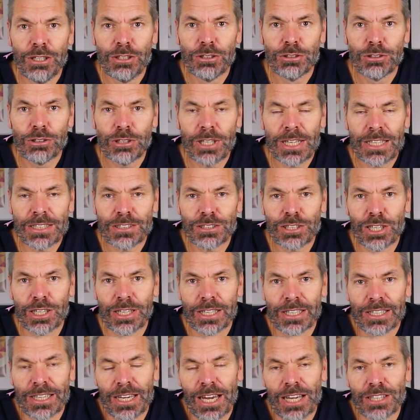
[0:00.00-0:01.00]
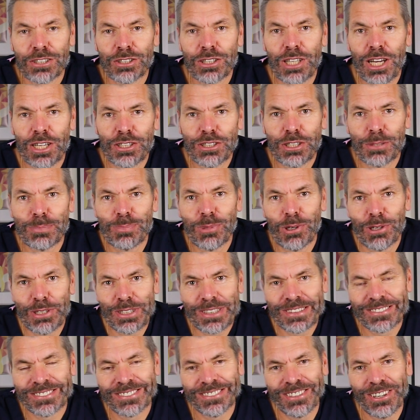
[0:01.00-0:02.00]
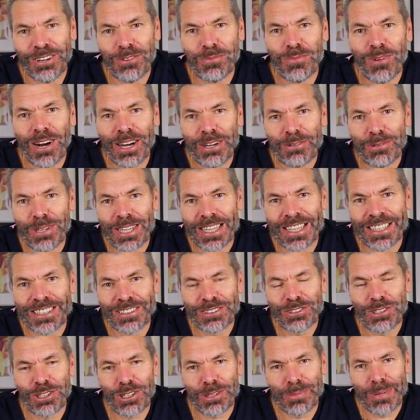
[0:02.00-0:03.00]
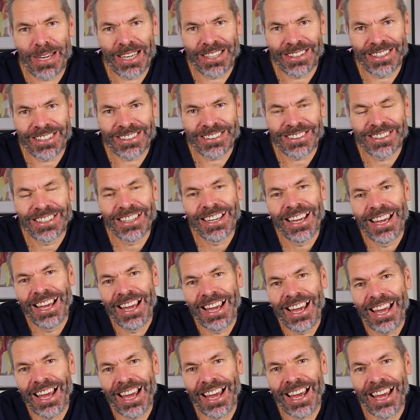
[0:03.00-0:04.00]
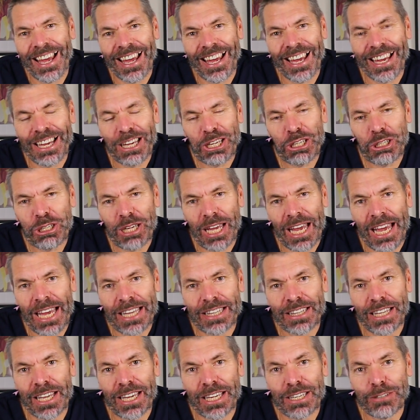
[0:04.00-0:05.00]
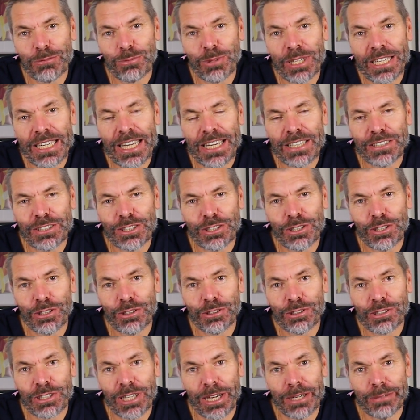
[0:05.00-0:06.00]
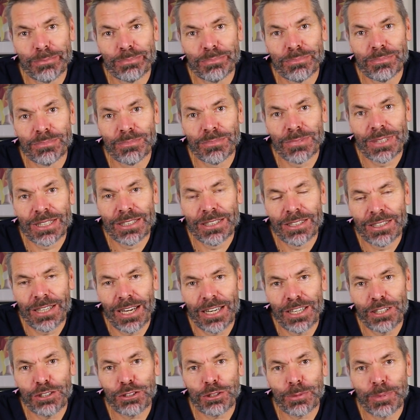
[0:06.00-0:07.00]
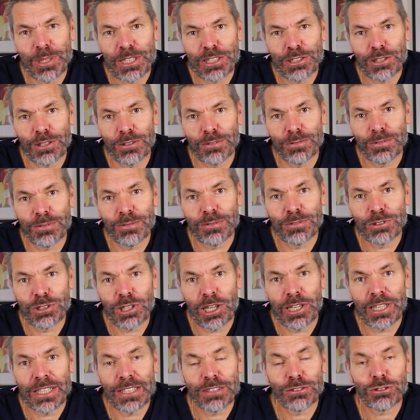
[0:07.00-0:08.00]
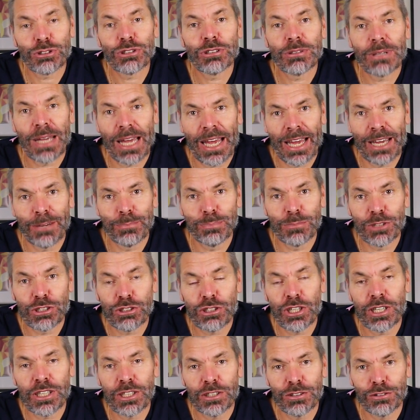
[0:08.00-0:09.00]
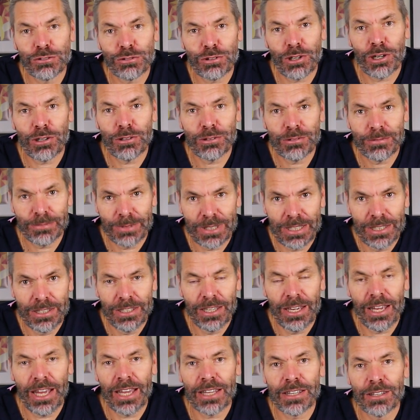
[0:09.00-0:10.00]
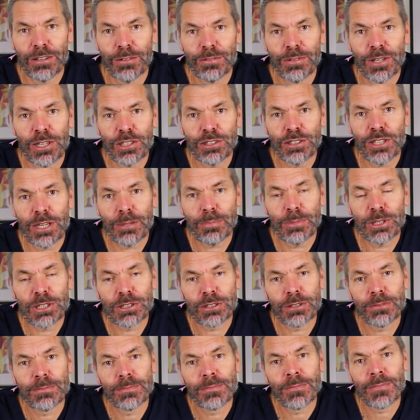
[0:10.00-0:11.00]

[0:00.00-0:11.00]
So that's a starting point on why we're going to talk about this. And then we need to do a little bit of science and machine control in the first segment.